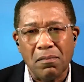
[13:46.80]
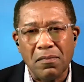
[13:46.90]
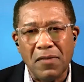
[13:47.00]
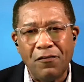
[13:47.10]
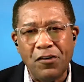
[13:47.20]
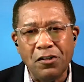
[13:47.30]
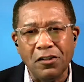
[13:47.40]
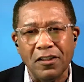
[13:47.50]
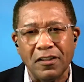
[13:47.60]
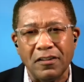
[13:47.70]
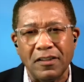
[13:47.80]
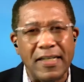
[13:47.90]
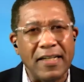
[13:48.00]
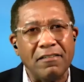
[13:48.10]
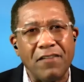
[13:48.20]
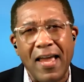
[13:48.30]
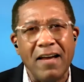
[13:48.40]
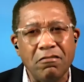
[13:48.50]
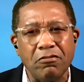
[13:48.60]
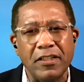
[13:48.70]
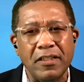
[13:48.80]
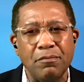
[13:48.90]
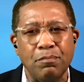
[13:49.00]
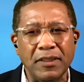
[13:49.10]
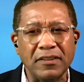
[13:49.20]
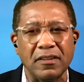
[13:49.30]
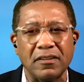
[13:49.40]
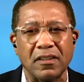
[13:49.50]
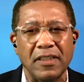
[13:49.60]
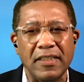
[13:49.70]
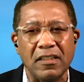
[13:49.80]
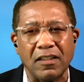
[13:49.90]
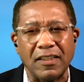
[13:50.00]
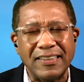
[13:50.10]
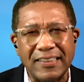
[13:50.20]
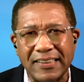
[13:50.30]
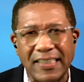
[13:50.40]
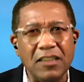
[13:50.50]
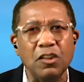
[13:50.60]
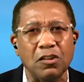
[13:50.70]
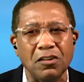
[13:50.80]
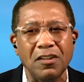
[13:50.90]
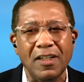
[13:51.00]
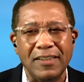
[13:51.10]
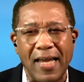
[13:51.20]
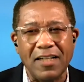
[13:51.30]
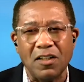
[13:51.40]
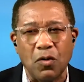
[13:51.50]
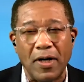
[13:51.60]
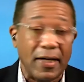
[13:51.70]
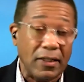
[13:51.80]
if you could give every business leader a single takeaway,